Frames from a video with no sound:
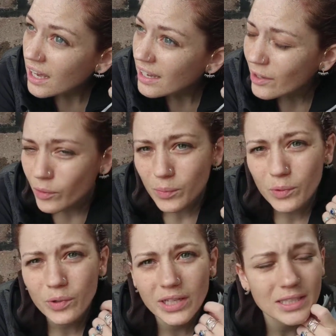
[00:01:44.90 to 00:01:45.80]
And at one
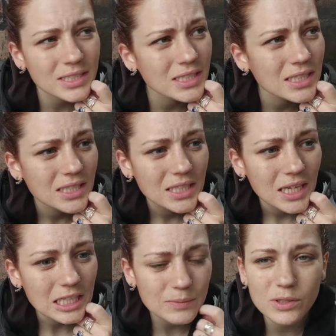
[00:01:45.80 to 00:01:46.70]
point,
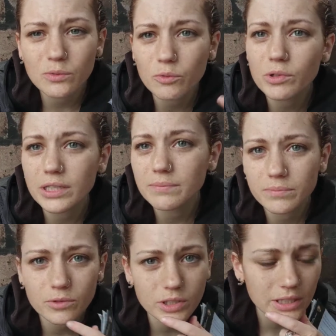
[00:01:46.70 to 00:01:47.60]
it's been
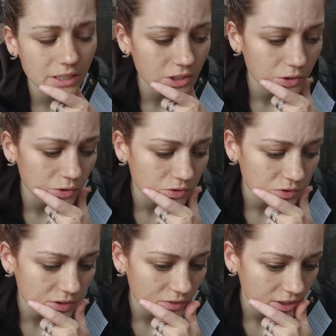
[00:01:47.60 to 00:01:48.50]
reused
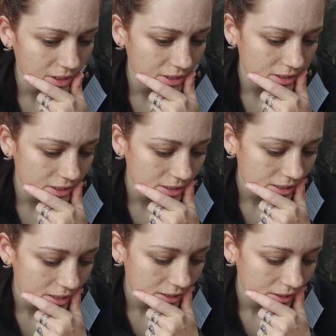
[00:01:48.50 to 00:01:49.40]
for different things,
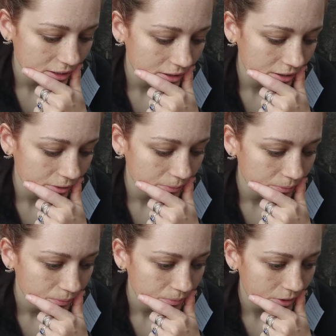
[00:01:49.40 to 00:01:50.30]

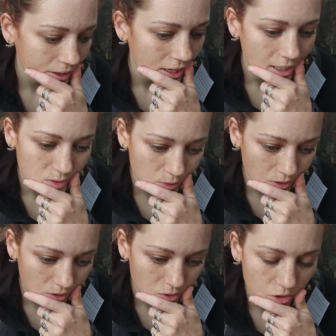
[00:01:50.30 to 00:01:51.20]
like a
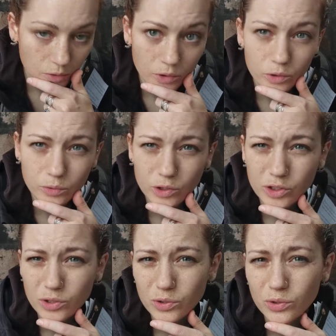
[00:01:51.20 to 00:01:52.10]
hospital during World War
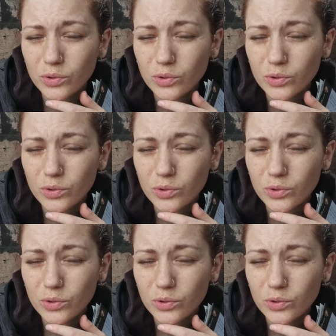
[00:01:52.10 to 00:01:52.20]
II.